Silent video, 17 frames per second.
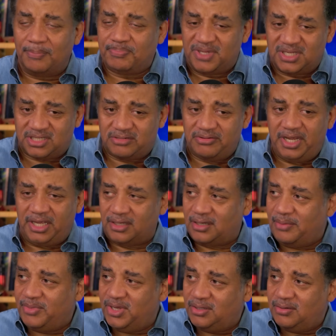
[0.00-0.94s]
up the
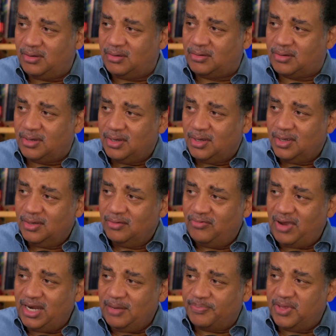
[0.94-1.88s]
street. I mean, you're That's true.
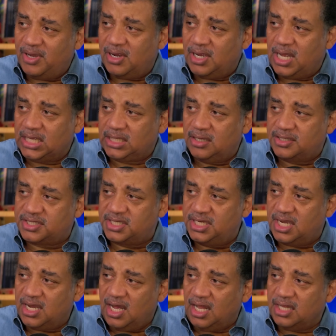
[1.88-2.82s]
right up there. Uh,
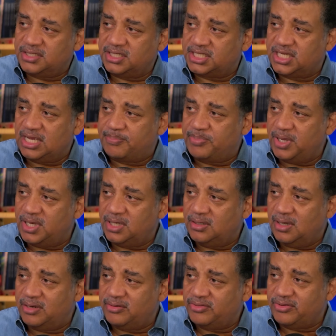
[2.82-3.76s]
City yeah. Hmm. College is up
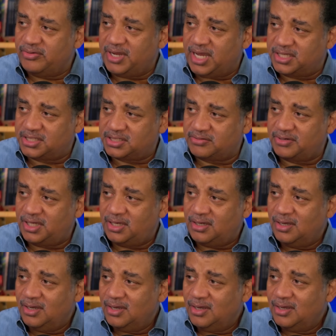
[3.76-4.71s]
in 138th
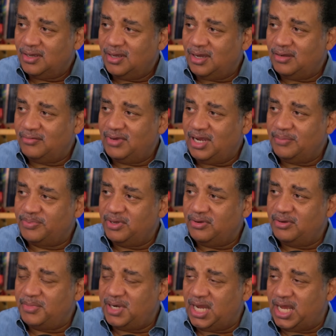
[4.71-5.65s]
Street, uh, right up
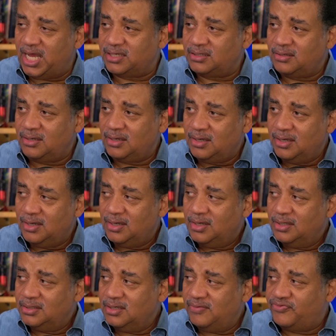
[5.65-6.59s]
there in Manhattan, mm
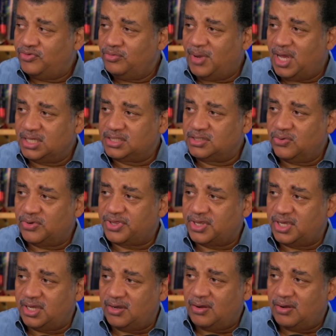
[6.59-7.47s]
-hmm. a few miles north of